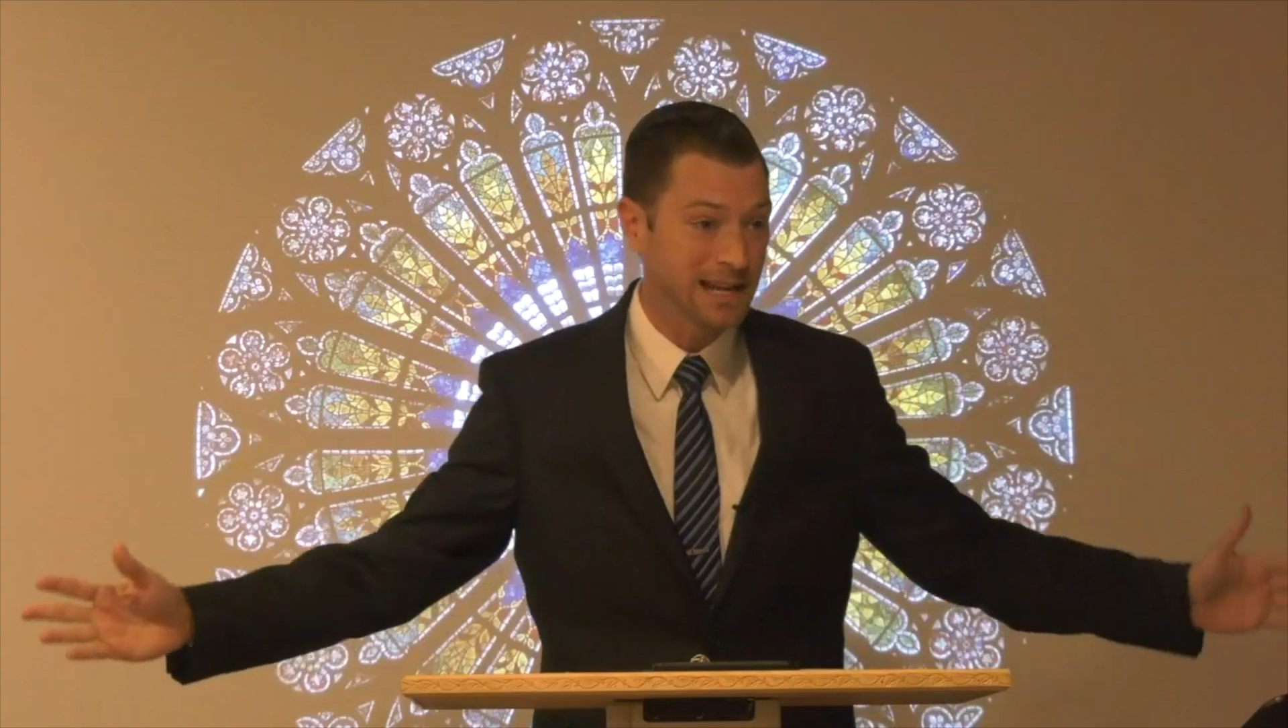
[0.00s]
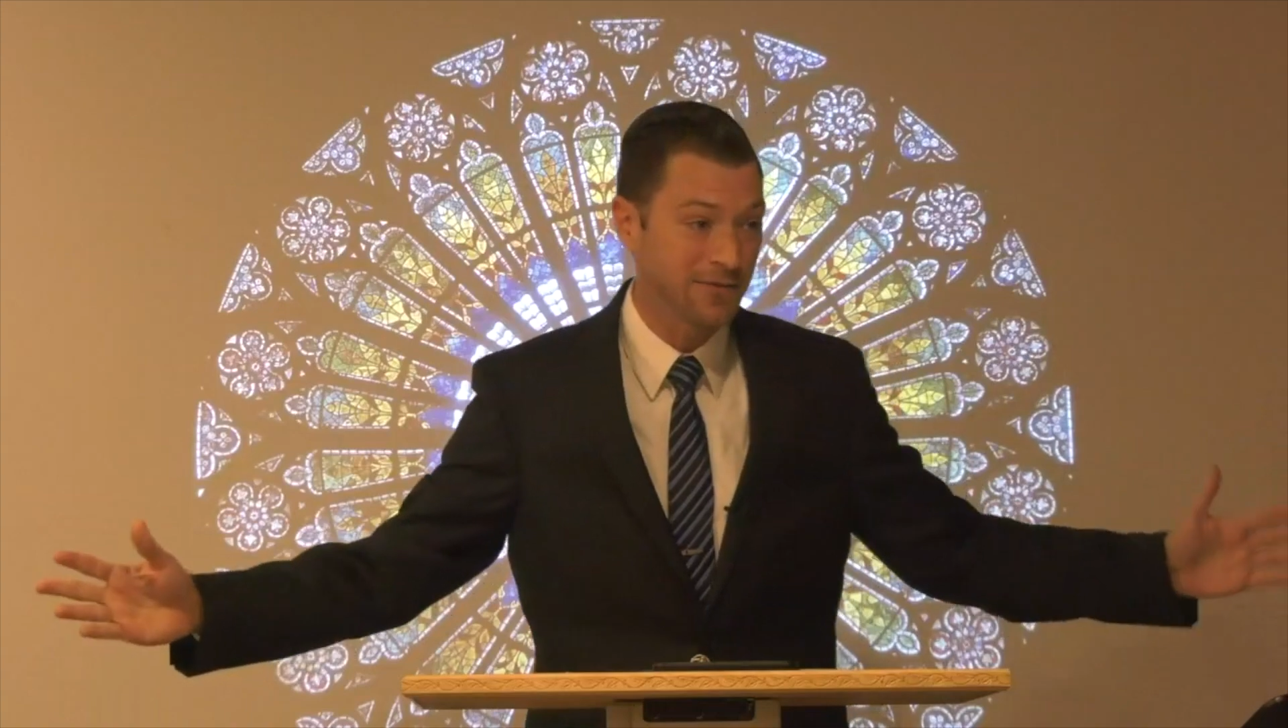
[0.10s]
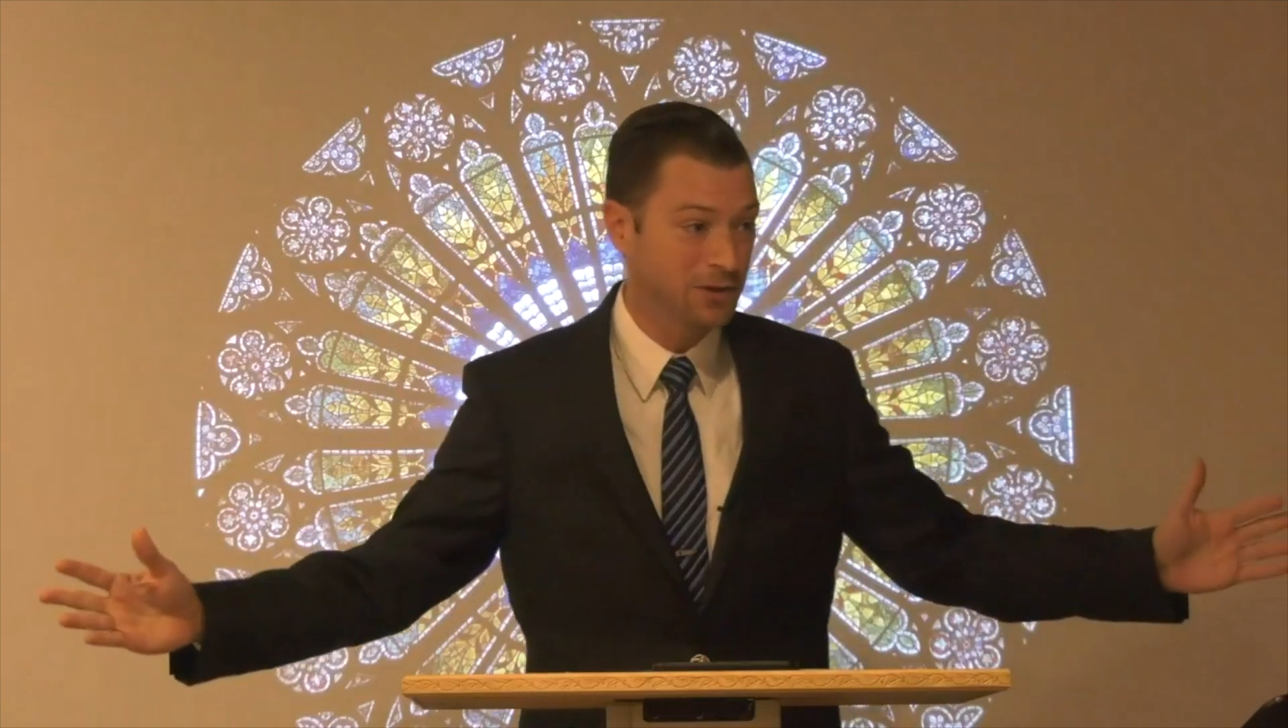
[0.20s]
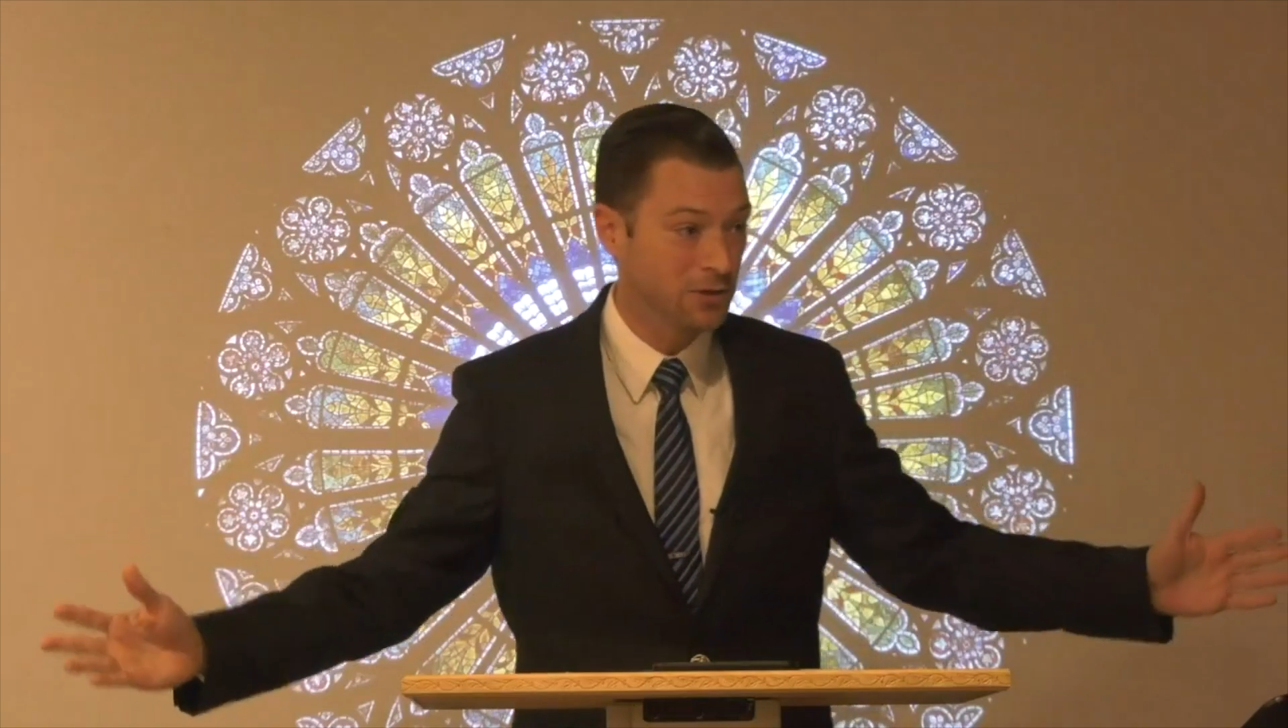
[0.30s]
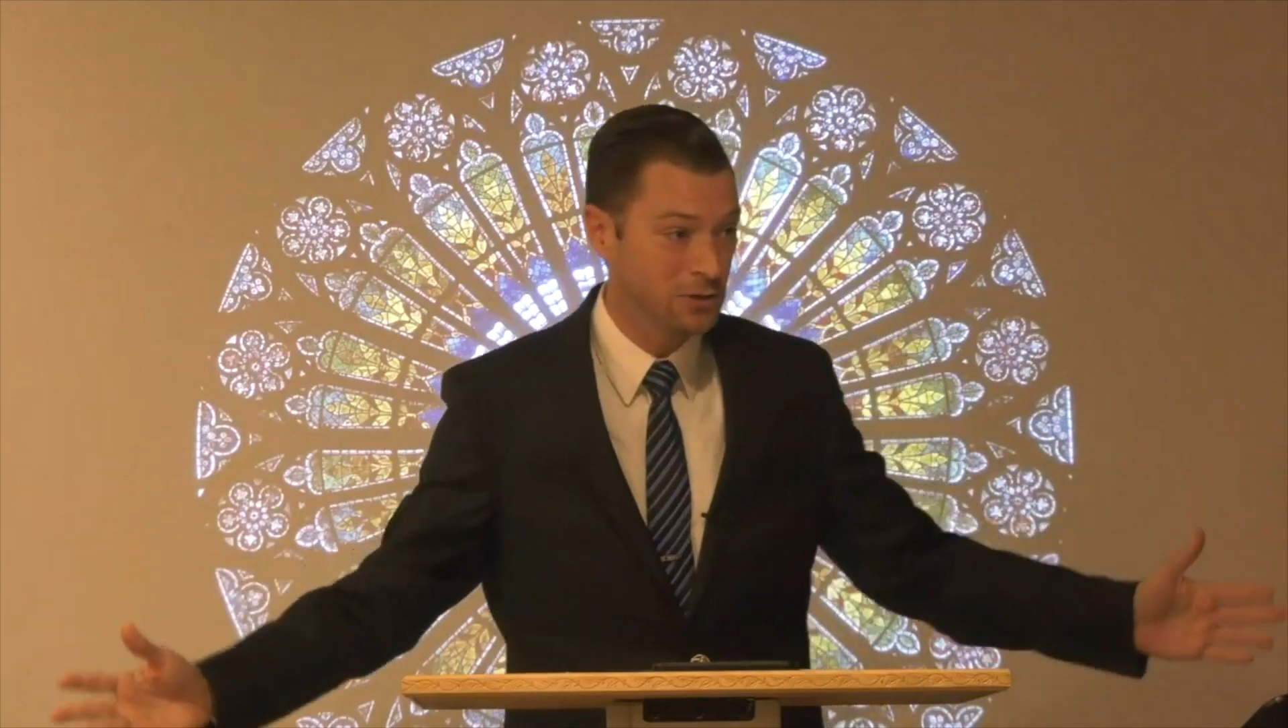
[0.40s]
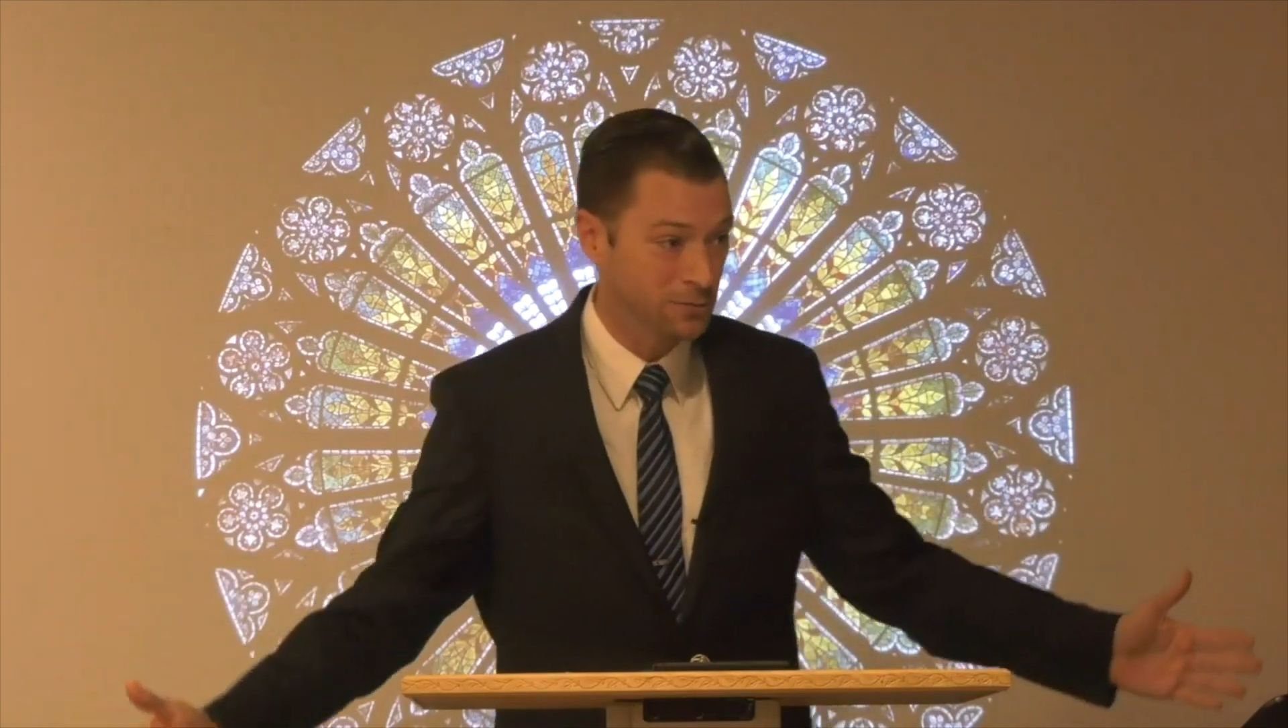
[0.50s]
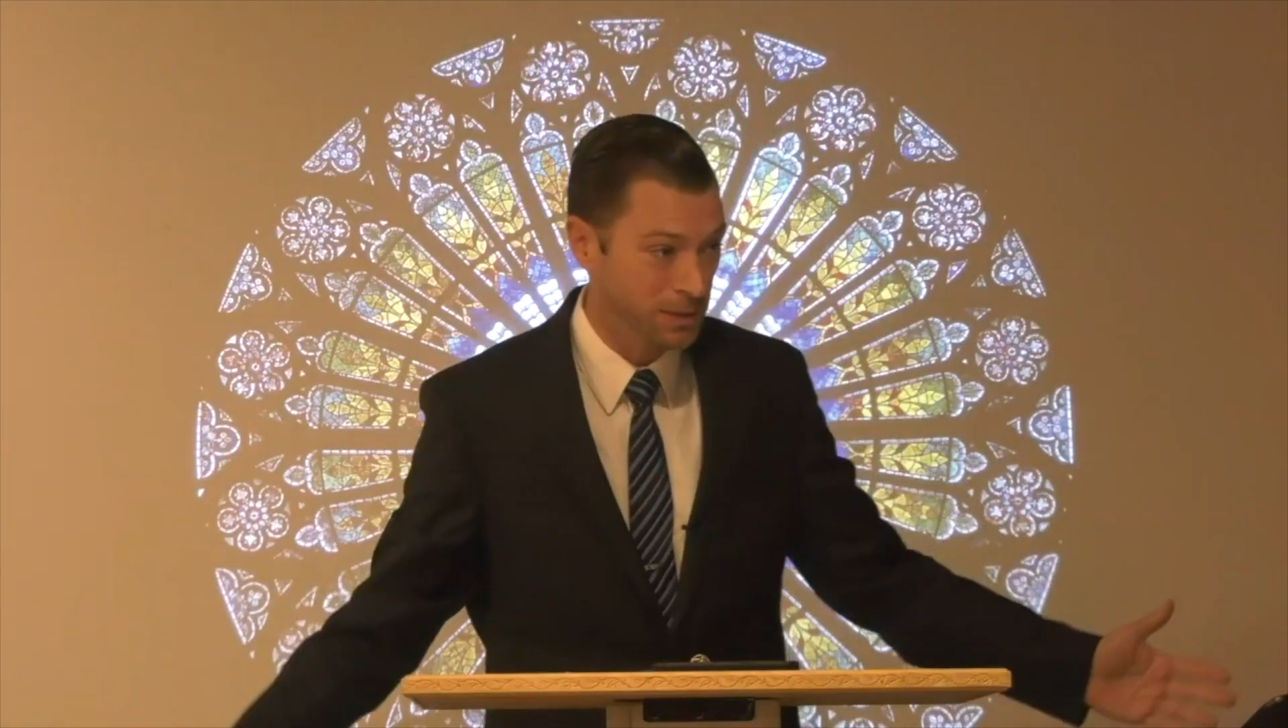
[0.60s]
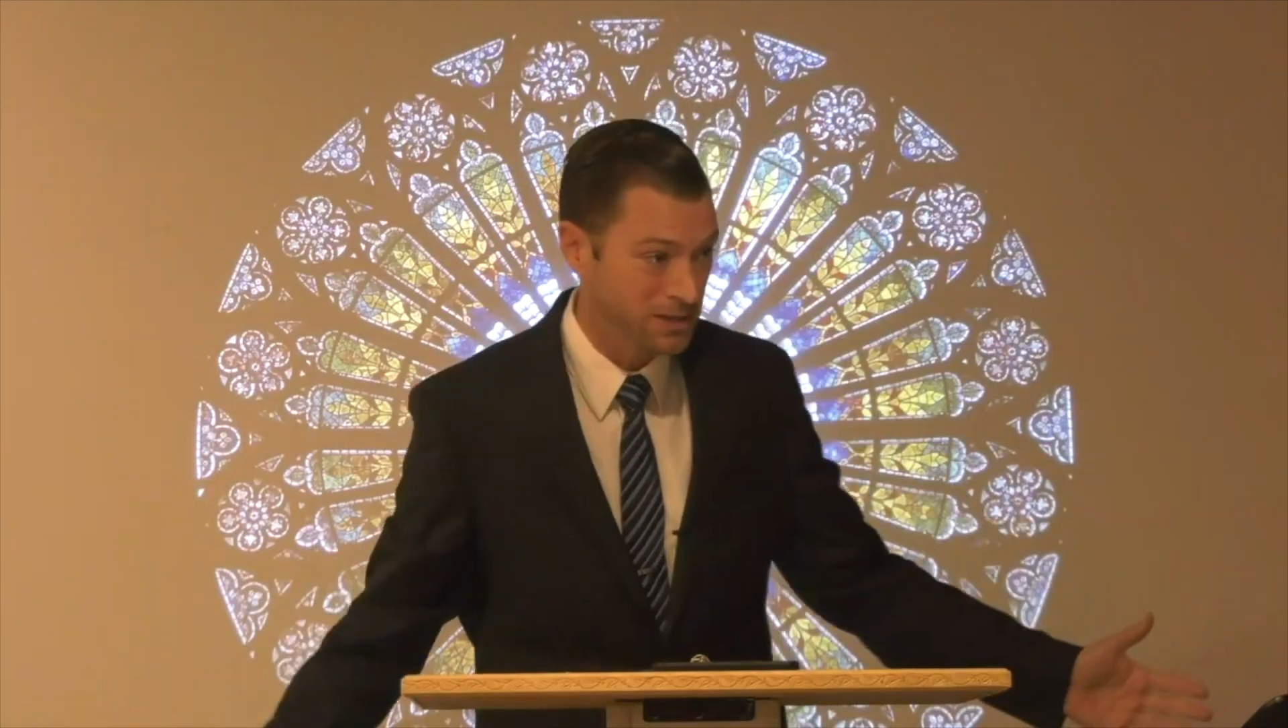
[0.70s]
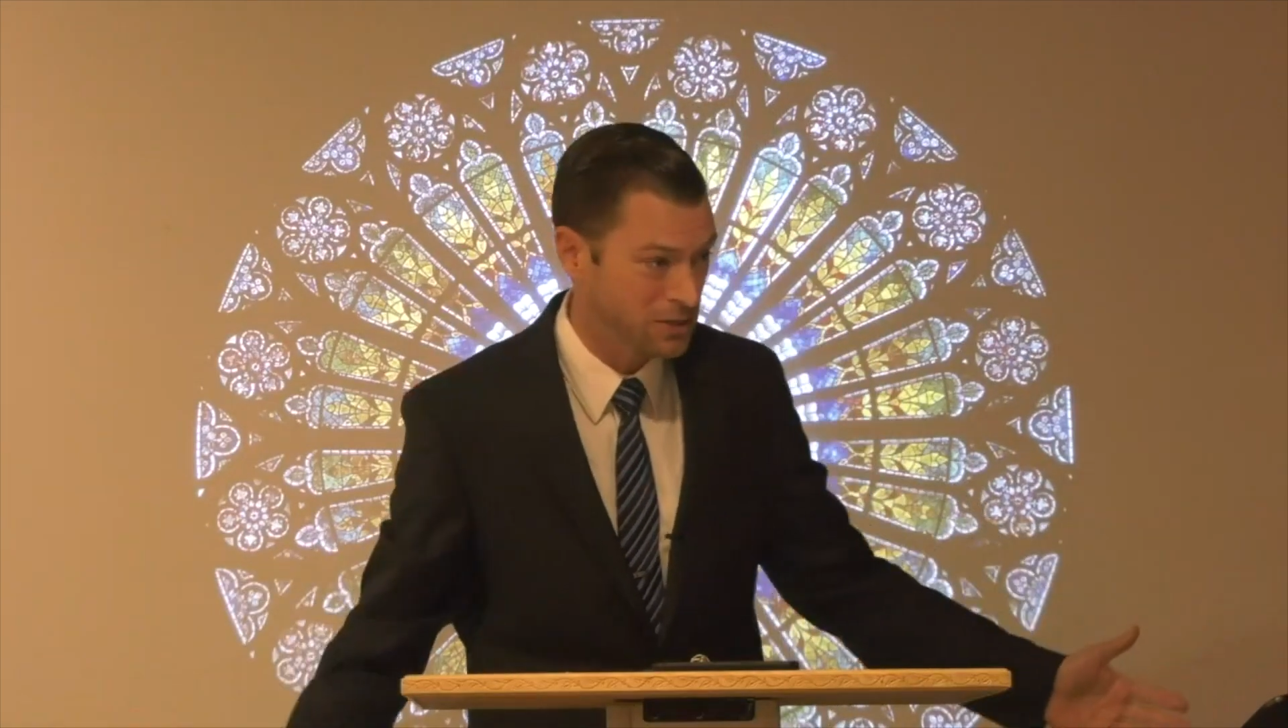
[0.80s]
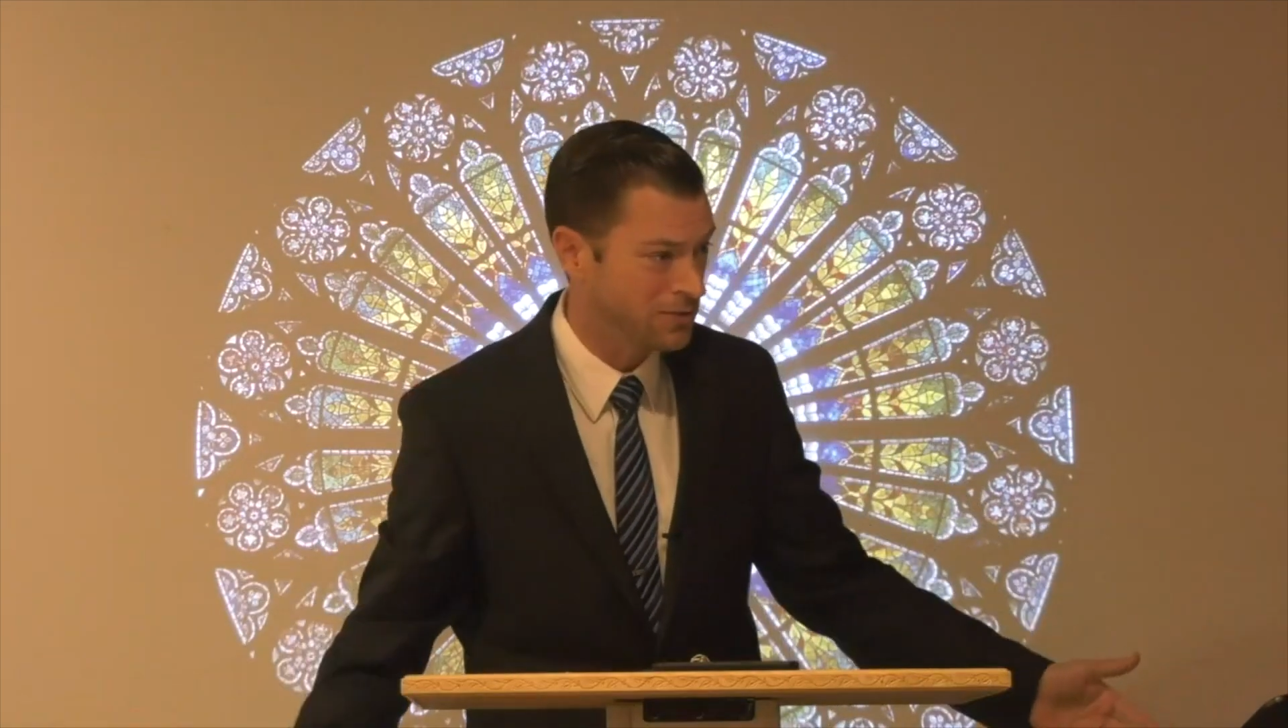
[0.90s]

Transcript: never know two plus two,